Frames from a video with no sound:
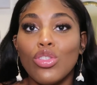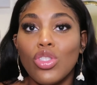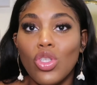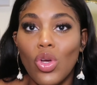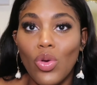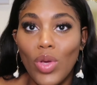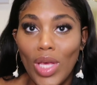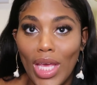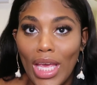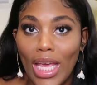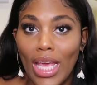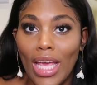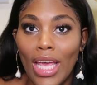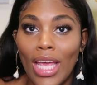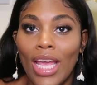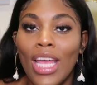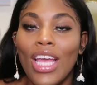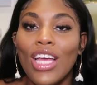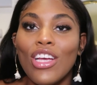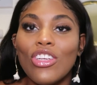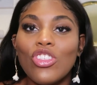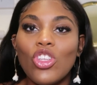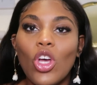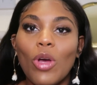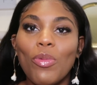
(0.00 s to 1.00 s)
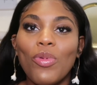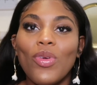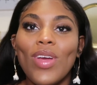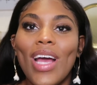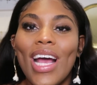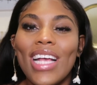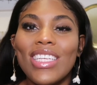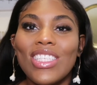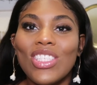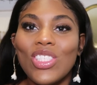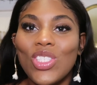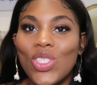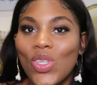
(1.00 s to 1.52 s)
So yeah. So hope you
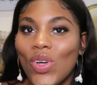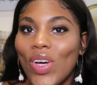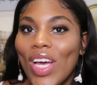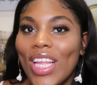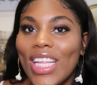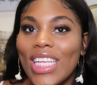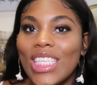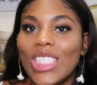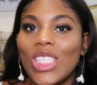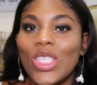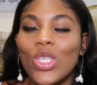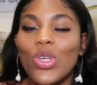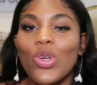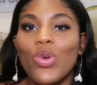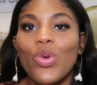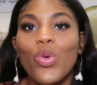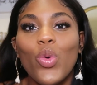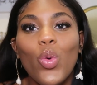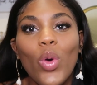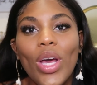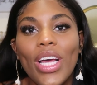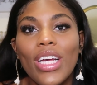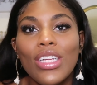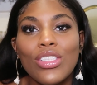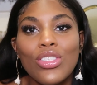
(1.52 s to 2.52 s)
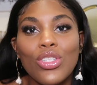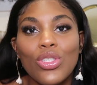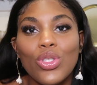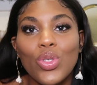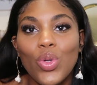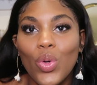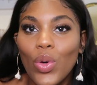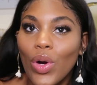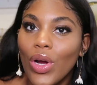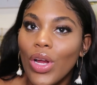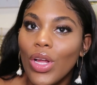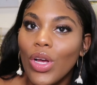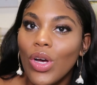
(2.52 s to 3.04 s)
guys enjoyed this little quick
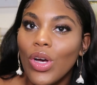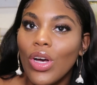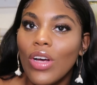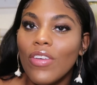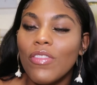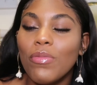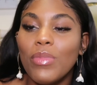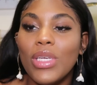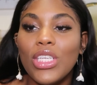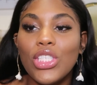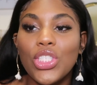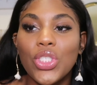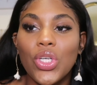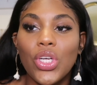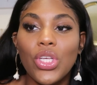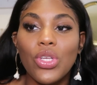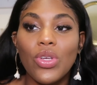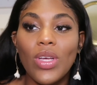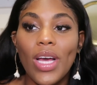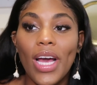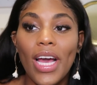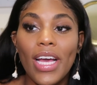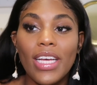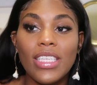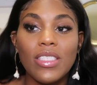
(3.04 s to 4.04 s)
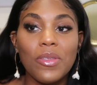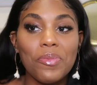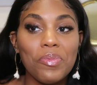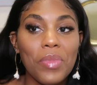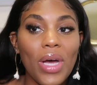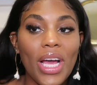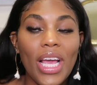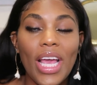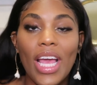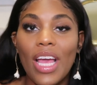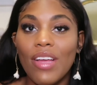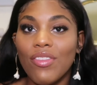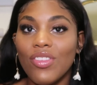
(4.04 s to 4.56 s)
tutorial of me showing you guys
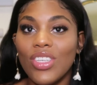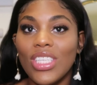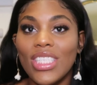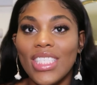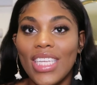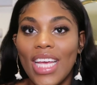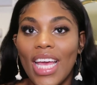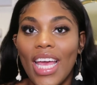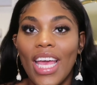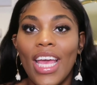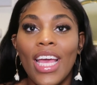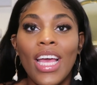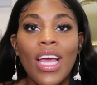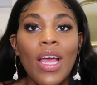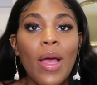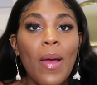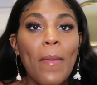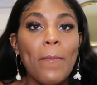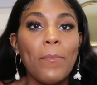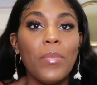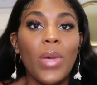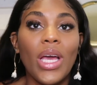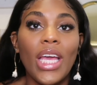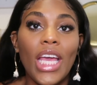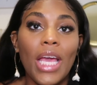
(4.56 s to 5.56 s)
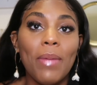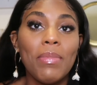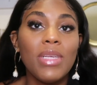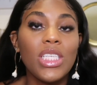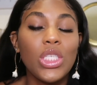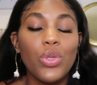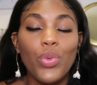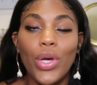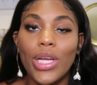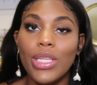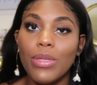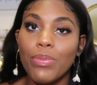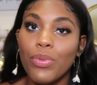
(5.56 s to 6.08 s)
my everyday Miami
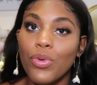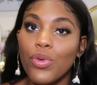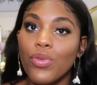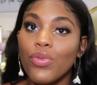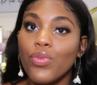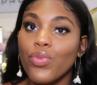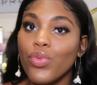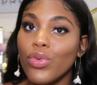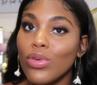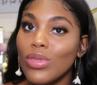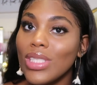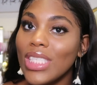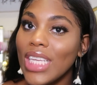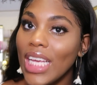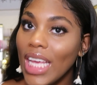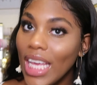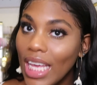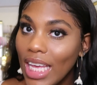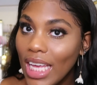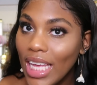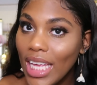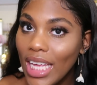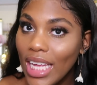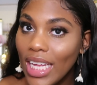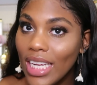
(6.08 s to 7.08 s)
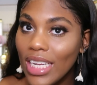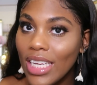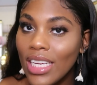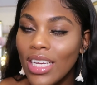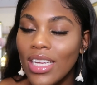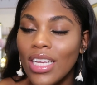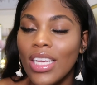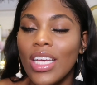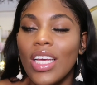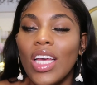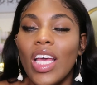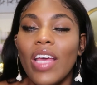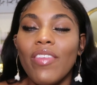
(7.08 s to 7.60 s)
sweat-proof routine. If
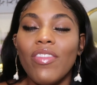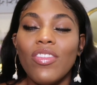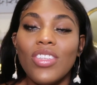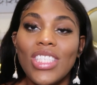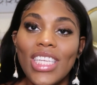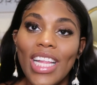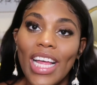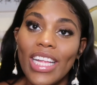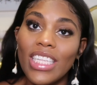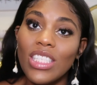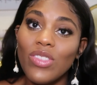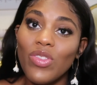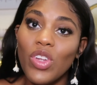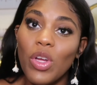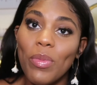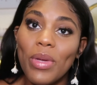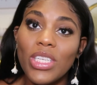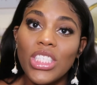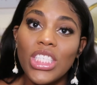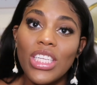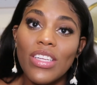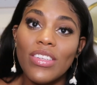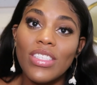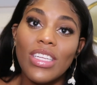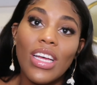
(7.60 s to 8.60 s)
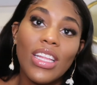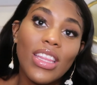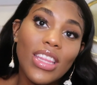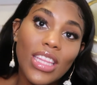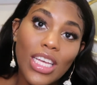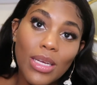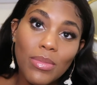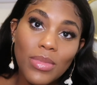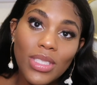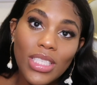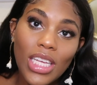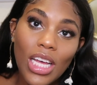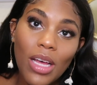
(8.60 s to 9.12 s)
you did like this video, make sure you give it a
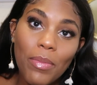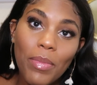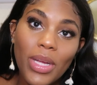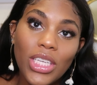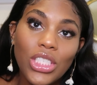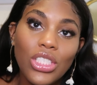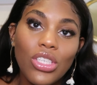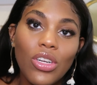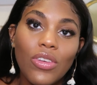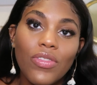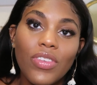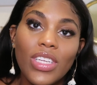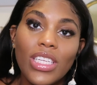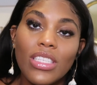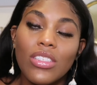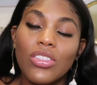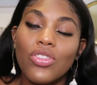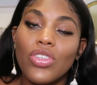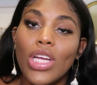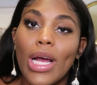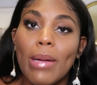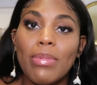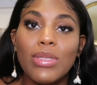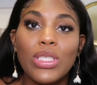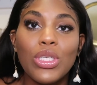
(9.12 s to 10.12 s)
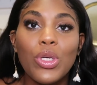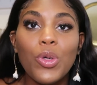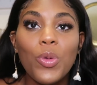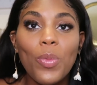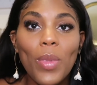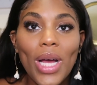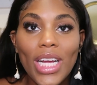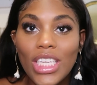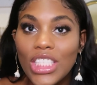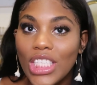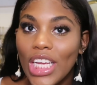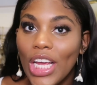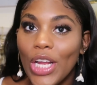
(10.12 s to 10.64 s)
thumbs up. Make sure you don't forget to subscribe to
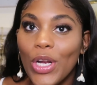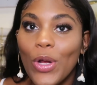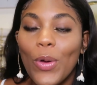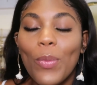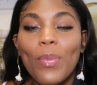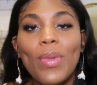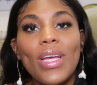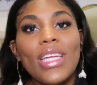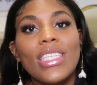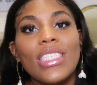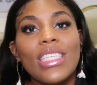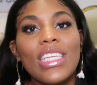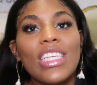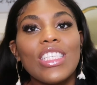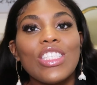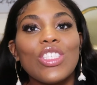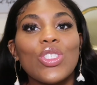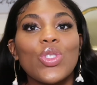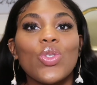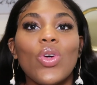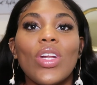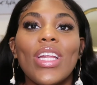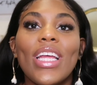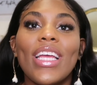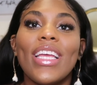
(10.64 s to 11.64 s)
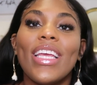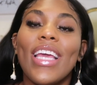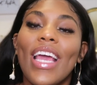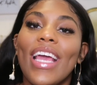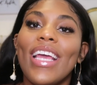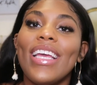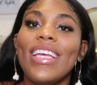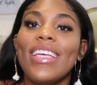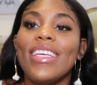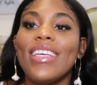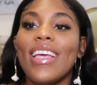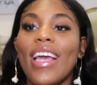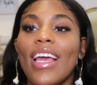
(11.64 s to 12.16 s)
my channel. Being Talisa, join the
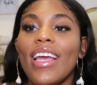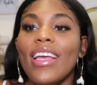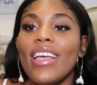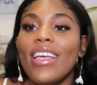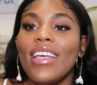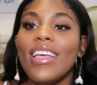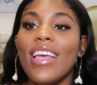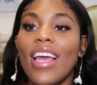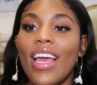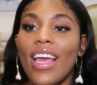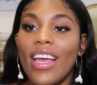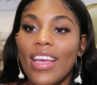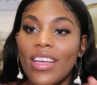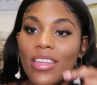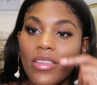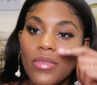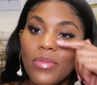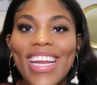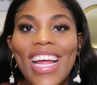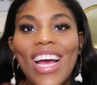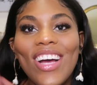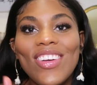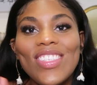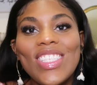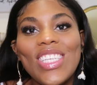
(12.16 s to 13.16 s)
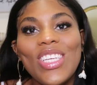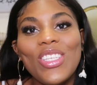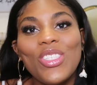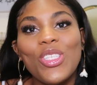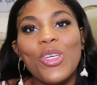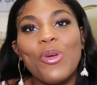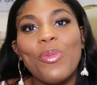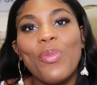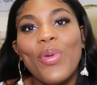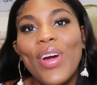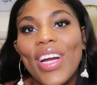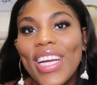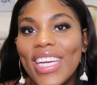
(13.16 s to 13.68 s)
gang, gang, gang. And I'll see you
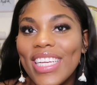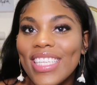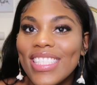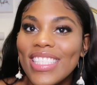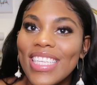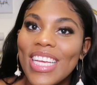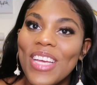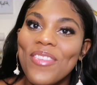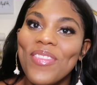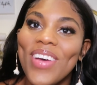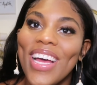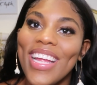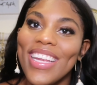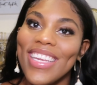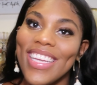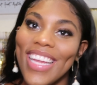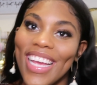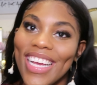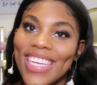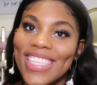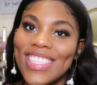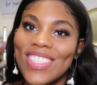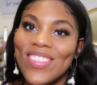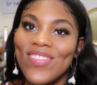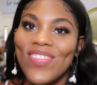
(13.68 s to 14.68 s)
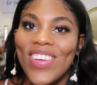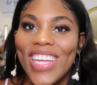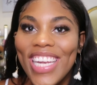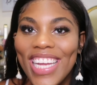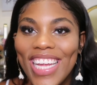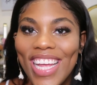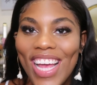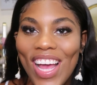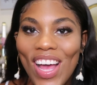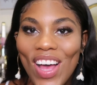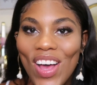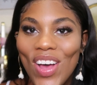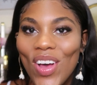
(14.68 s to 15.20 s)
TaMorgans in my next
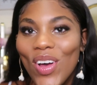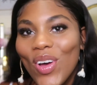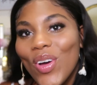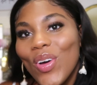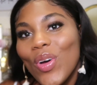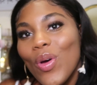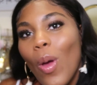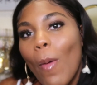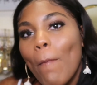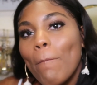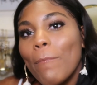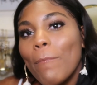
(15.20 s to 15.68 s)
video.